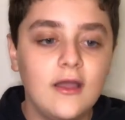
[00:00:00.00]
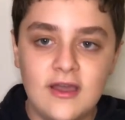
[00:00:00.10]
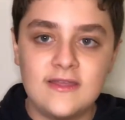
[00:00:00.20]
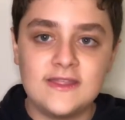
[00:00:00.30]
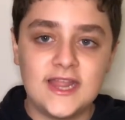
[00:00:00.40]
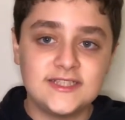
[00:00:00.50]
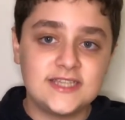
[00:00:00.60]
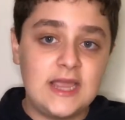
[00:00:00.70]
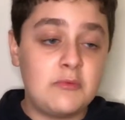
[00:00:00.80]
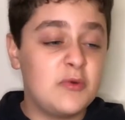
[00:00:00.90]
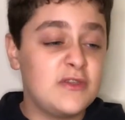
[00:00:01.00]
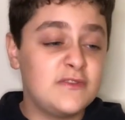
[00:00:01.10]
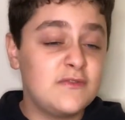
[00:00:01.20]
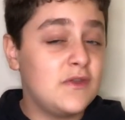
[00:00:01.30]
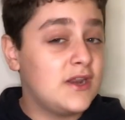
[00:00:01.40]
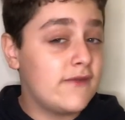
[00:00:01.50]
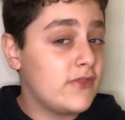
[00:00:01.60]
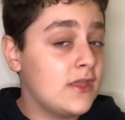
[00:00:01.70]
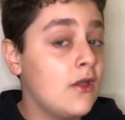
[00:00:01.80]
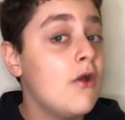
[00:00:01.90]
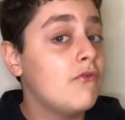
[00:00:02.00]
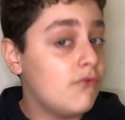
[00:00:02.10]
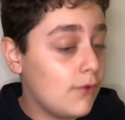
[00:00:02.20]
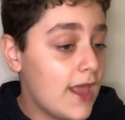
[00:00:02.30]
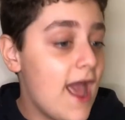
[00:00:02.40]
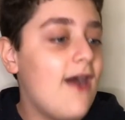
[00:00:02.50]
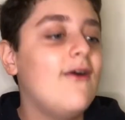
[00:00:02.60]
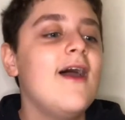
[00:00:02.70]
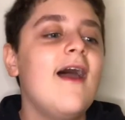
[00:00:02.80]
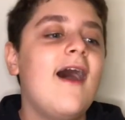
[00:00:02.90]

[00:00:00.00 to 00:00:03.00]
and then they say, well, you've defeated everything for now.